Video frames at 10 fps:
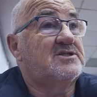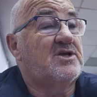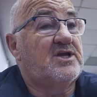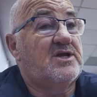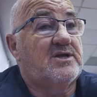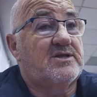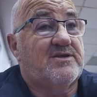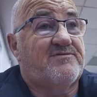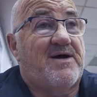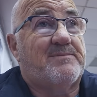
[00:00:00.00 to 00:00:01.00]
So the,
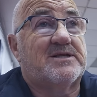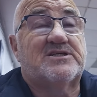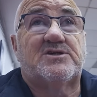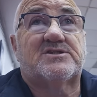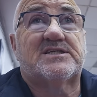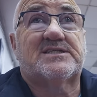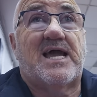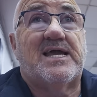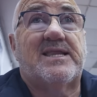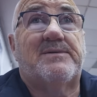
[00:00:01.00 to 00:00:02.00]
the families used to
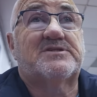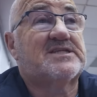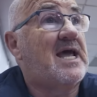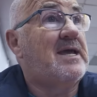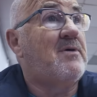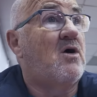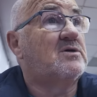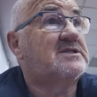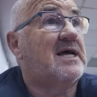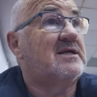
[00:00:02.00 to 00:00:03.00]
stay in them same
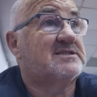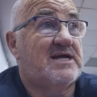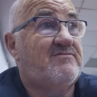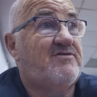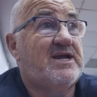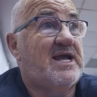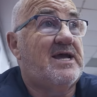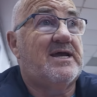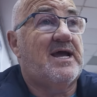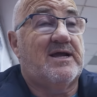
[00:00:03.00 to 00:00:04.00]
hotels every
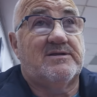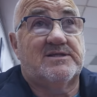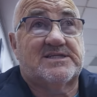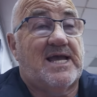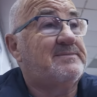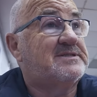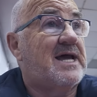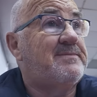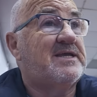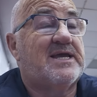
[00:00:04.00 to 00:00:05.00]
year, same
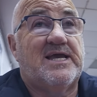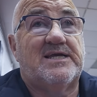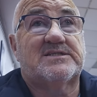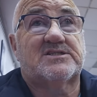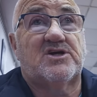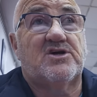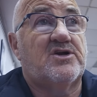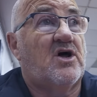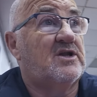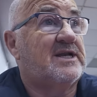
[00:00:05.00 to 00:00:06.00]
time of the year,
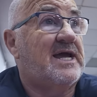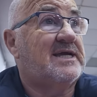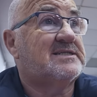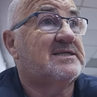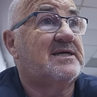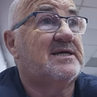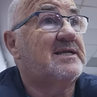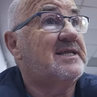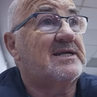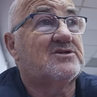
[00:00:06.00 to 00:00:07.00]
certain holidays.
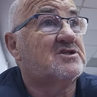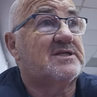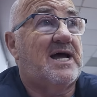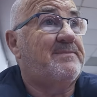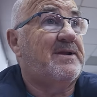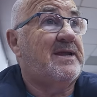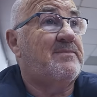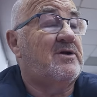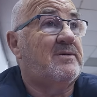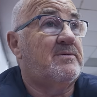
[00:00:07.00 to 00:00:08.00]
That doesn't happen
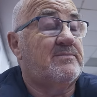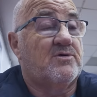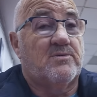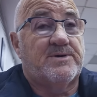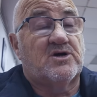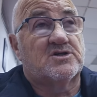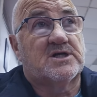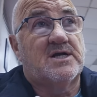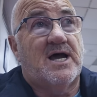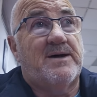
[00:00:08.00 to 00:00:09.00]
anymore because
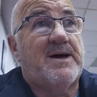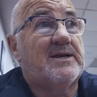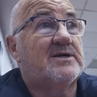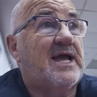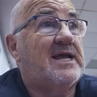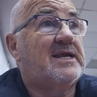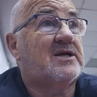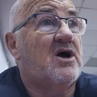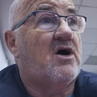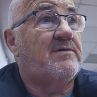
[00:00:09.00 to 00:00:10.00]
a man will get in a
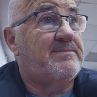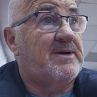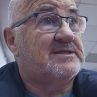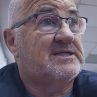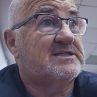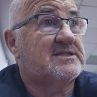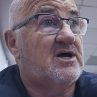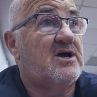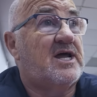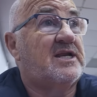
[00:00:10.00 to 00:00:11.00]
car in Manchester
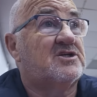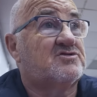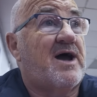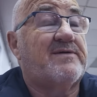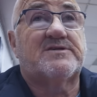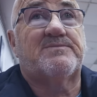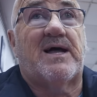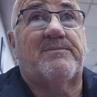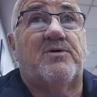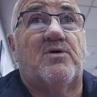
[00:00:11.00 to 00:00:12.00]
and he'll drive to
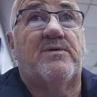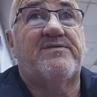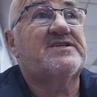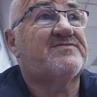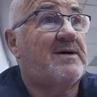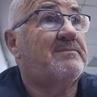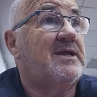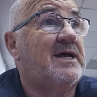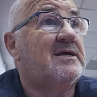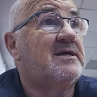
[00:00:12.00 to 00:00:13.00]
Blackpool with his
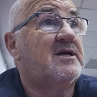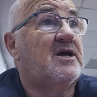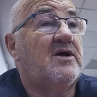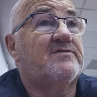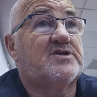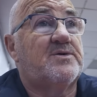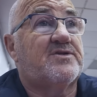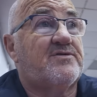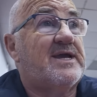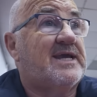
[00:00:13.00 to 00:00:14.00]
family of two or
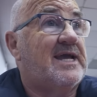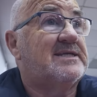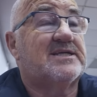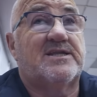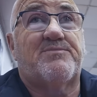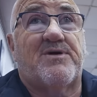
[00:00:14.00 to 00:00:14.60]
three kids and the